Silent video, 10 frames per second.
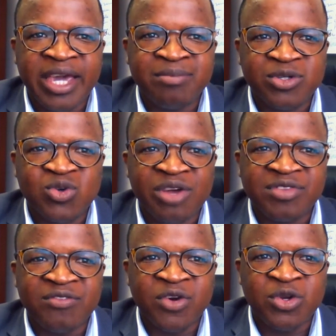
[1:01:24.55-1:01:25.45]
able to have
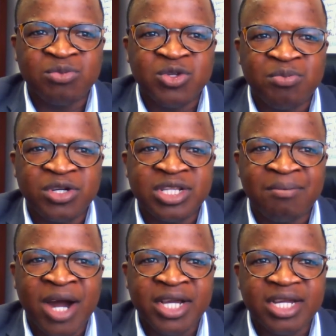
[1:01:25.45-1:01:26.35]
the volumes to put in the
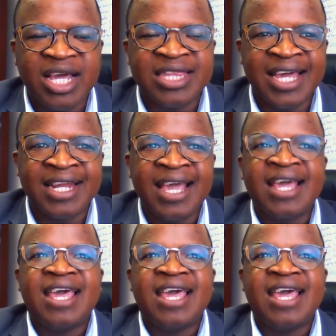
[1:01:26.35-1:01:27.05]
market. And then